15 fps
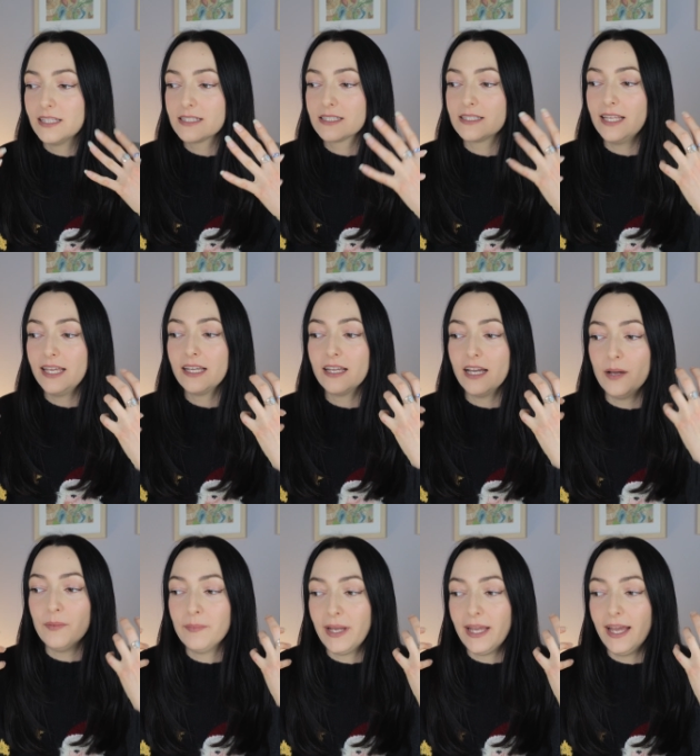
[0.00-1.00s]
this thing
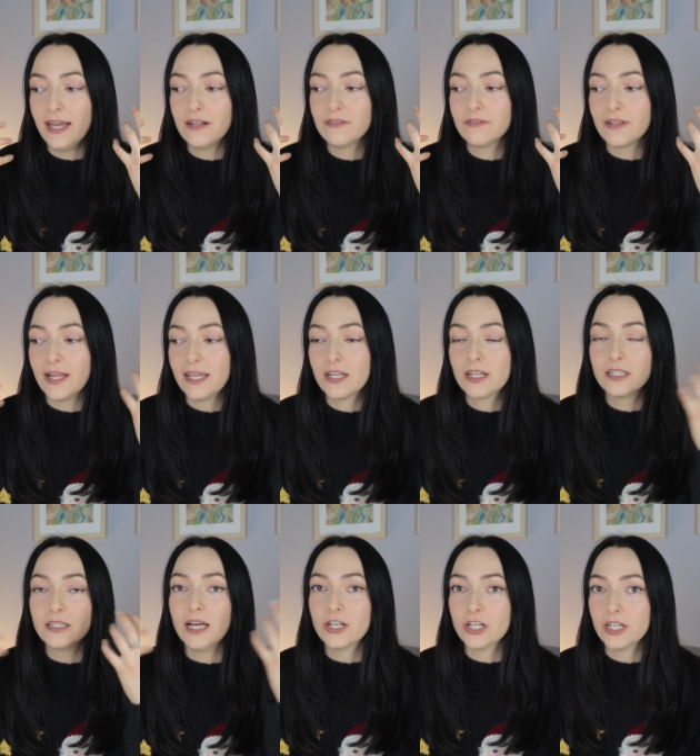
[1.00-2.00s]
come in my head of like
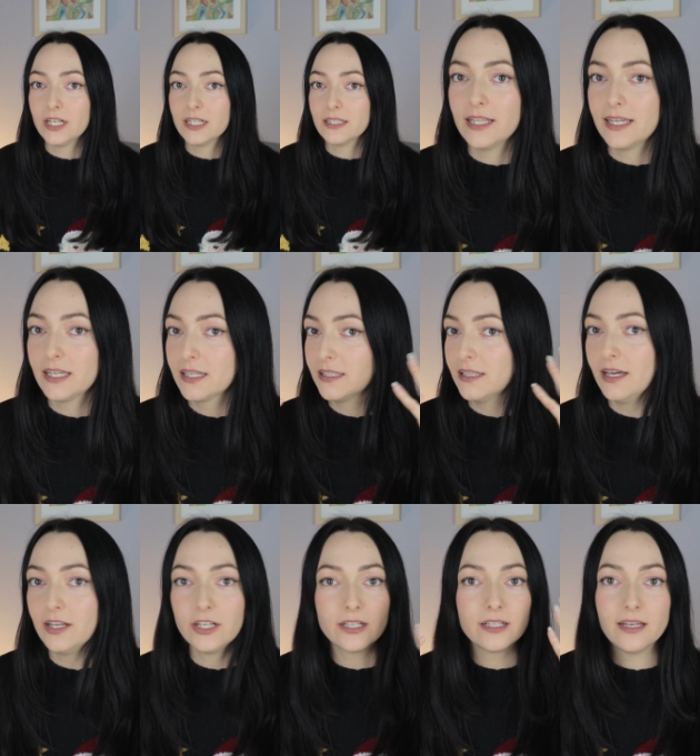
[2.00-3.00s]
clutter, like
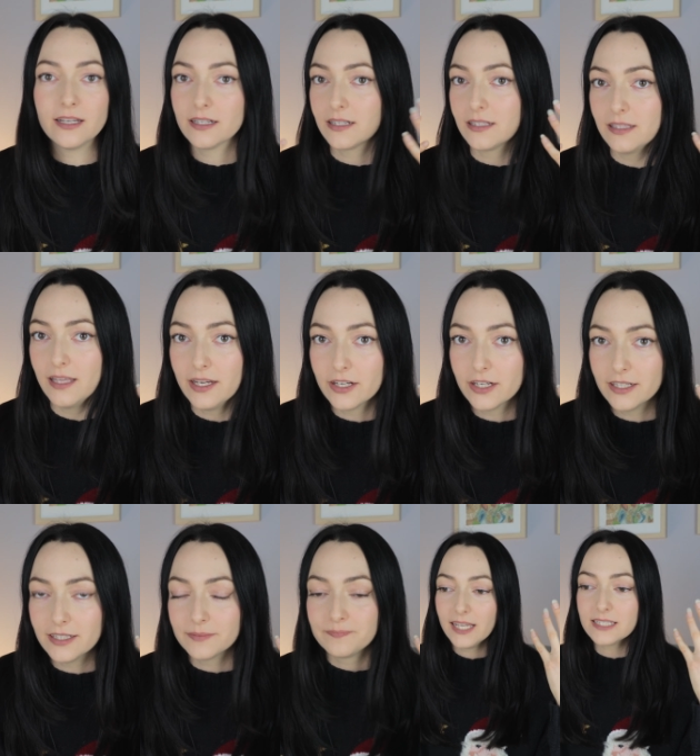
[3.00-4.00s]
clutter, clutter,
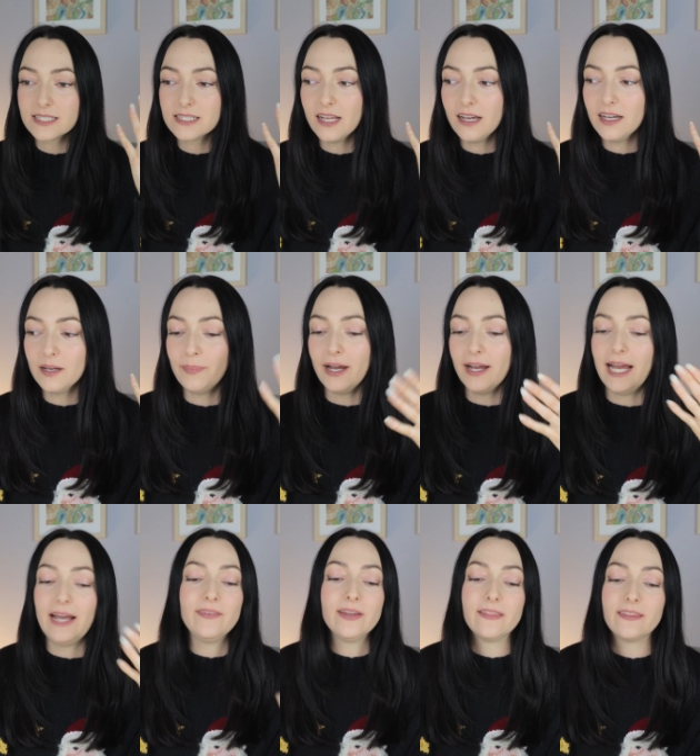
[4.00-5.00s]
clutter. It's not about
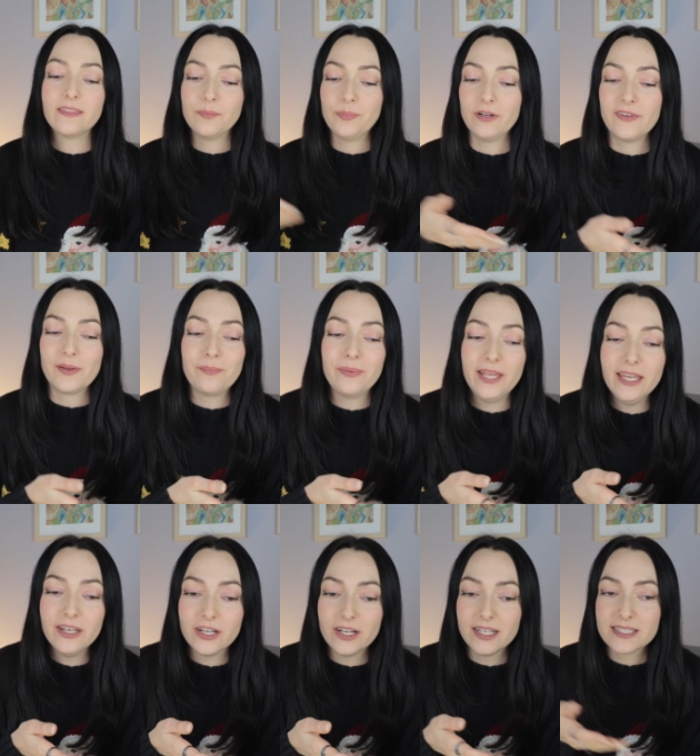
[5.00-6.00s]
having like the perfect
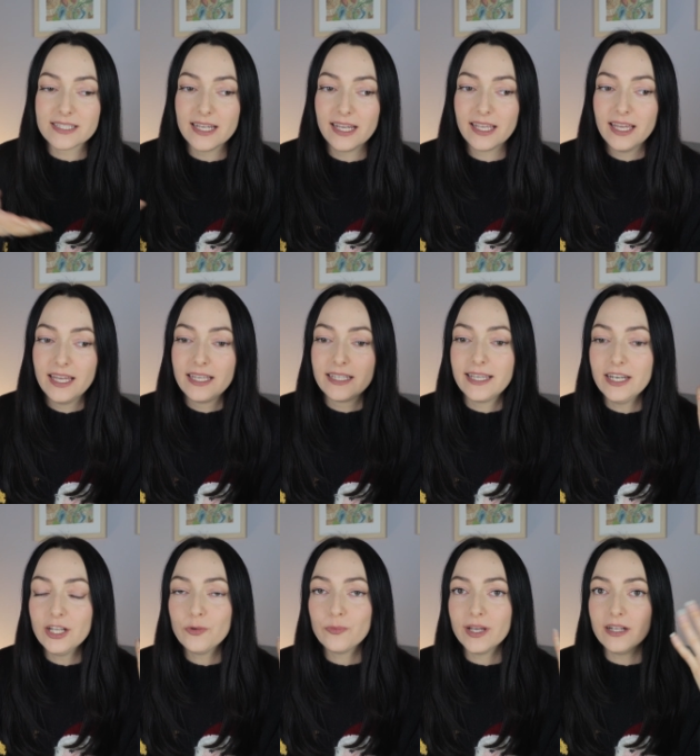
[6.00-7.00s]
planner. It's like
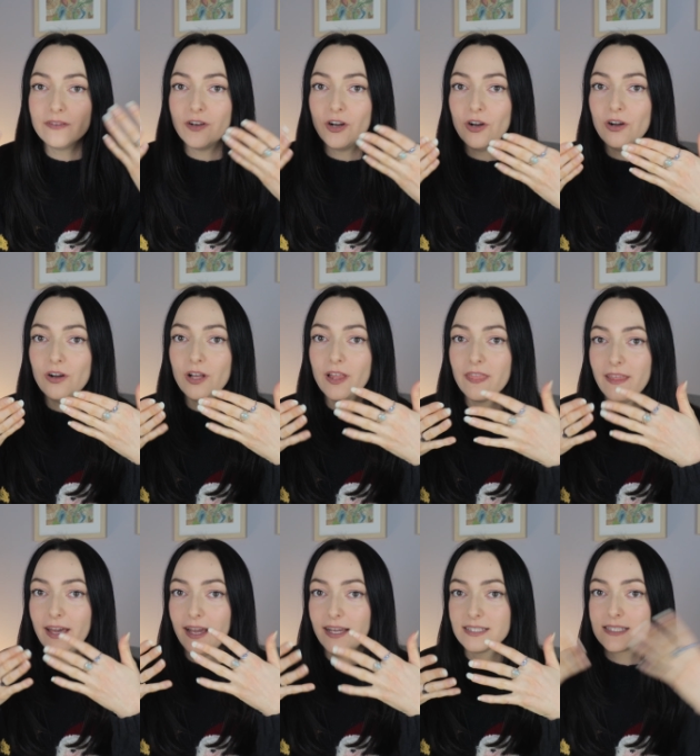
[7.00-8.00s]
getting rid of all
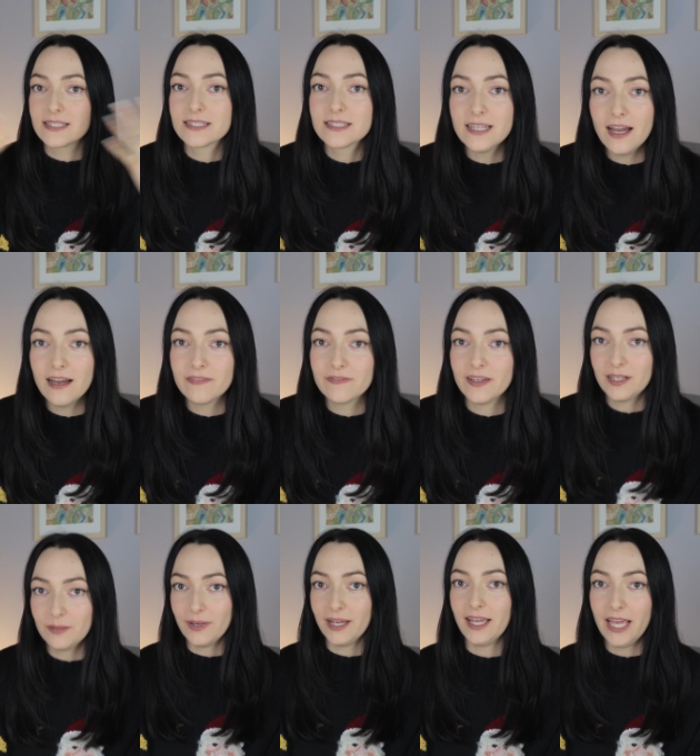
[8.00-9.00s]
that stuff
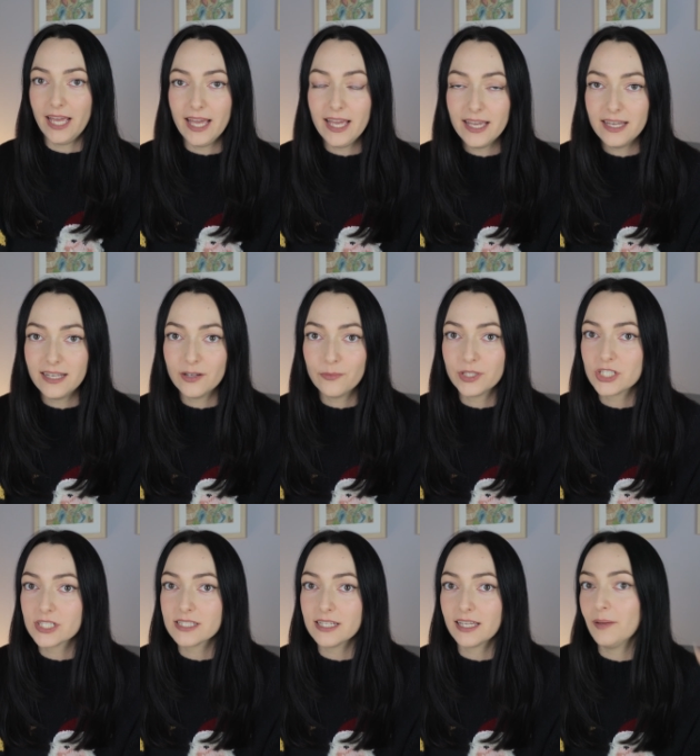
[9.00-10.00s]
in my head, which
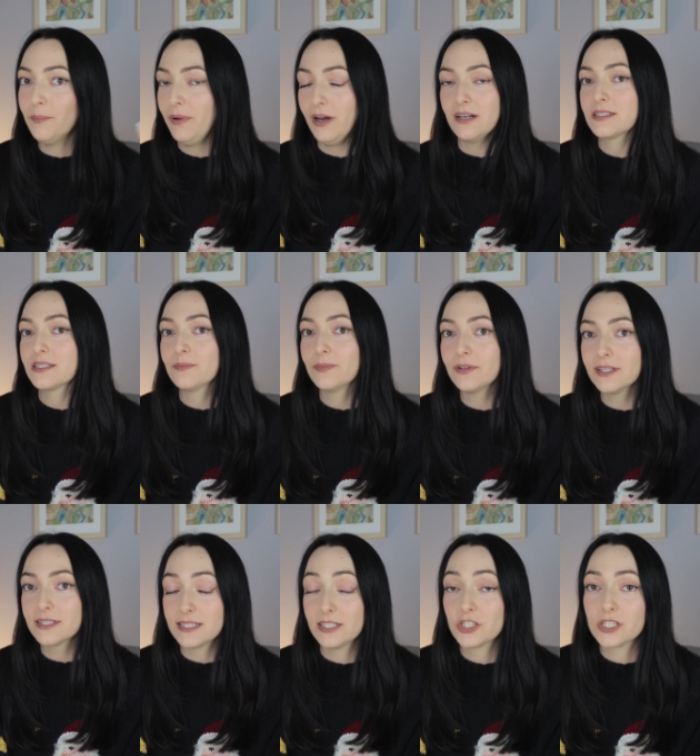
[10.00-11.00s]
is like impossible
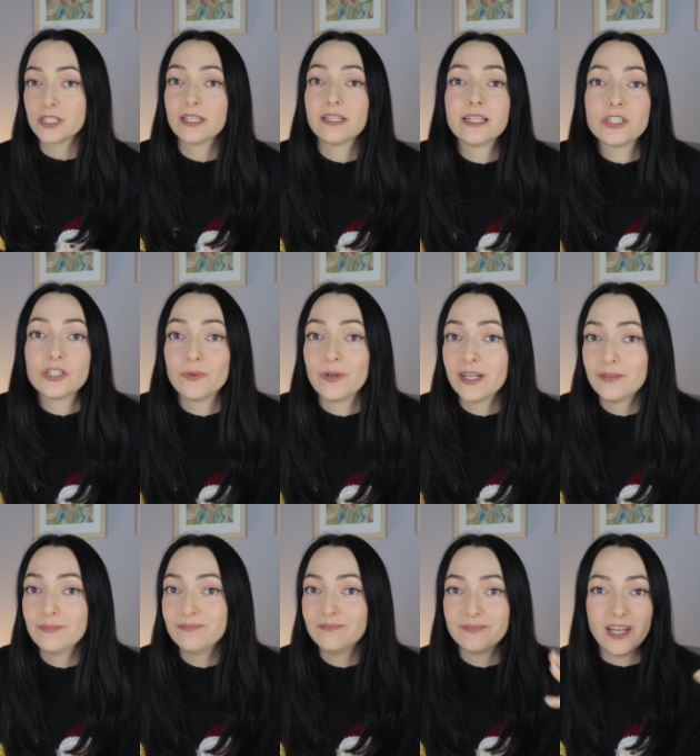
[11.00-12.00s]
essentially, unless you
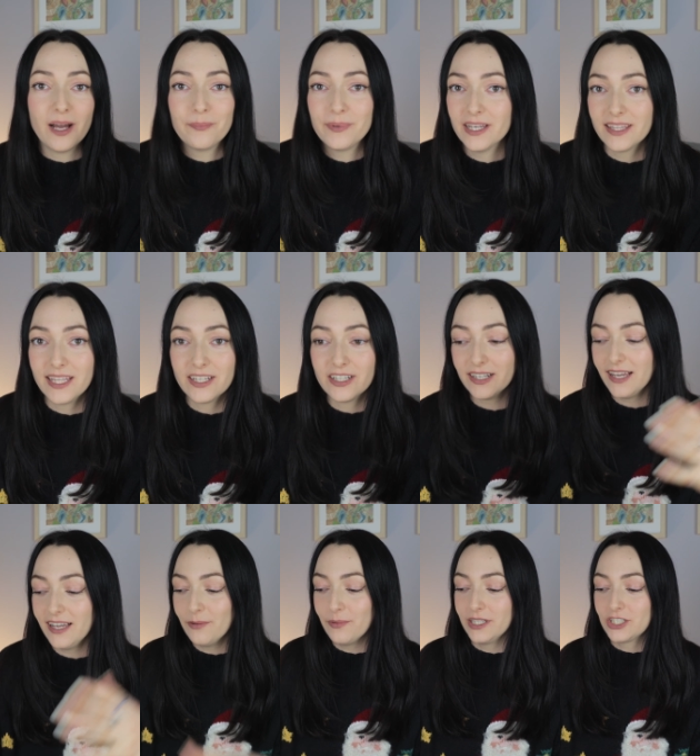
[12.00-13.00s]
want to not be on the
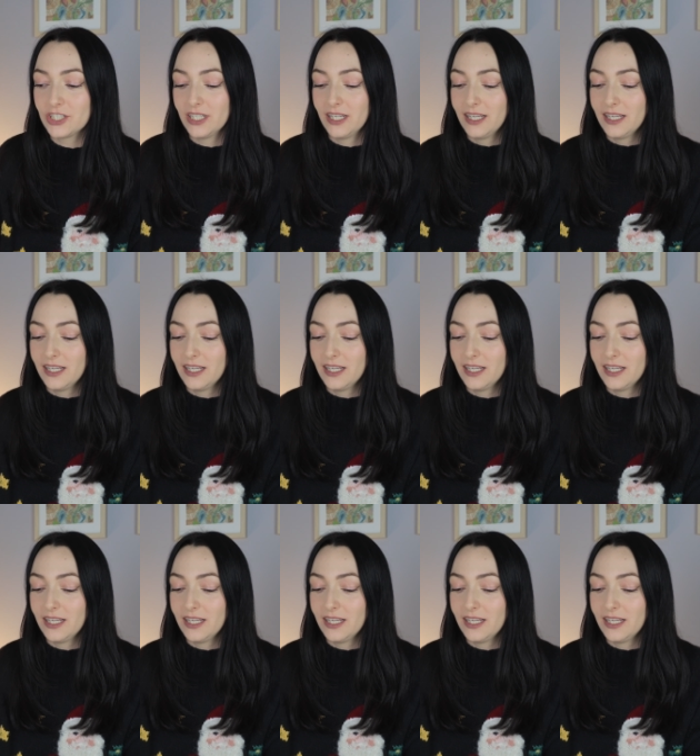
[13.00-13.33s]
internet, which